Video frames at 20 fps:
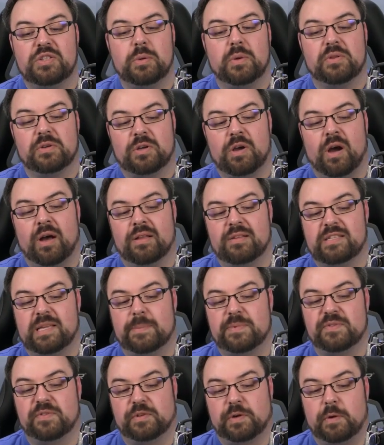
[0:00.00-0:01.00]
two other
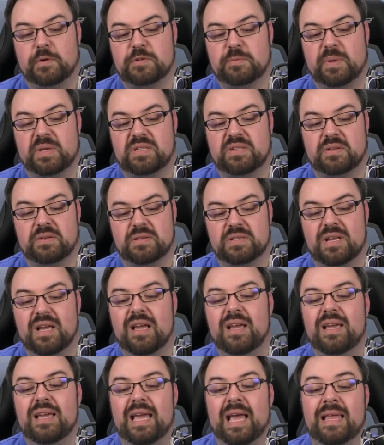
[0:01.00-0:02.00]
concepts for Ghostbusters,
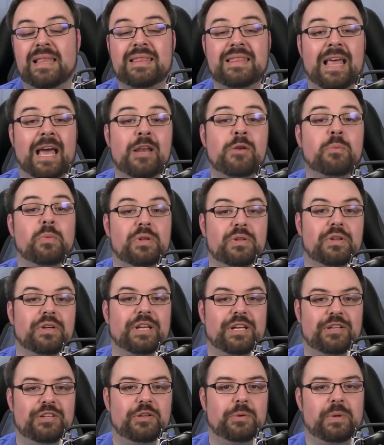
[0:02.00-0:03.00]
and then we'll
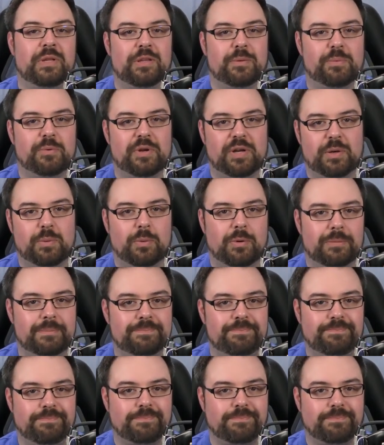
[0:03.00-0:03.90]
look at doing the prequel.